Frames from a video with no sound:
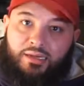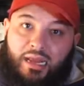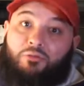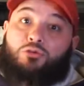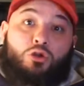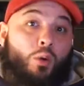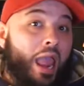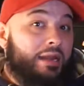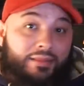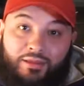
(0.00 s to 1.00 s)
Now, if you know
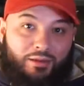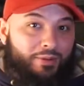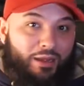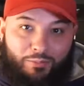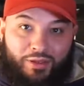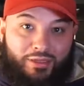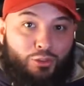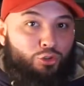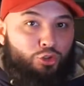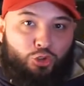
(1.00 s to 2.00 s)
anything about
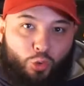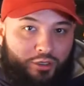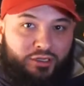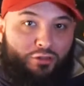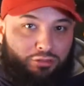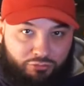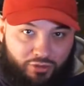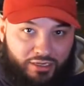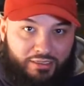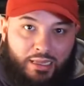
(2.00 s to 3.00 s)
me, Jordan
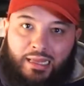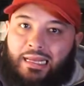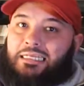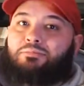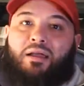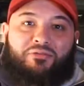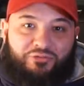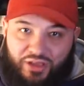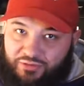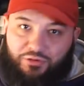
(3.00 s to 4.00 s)
3 is my
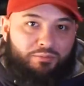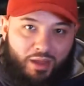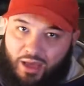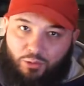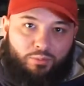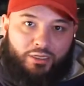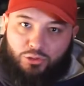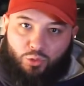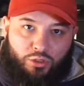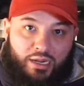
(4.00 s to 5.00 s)
favorite model by
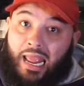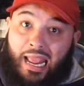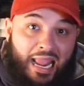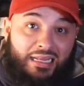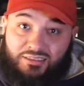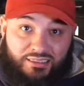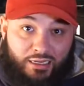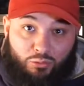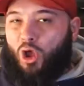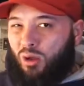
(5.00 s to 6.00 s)
Jordan, hands
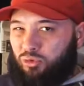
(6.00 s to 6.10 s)
down.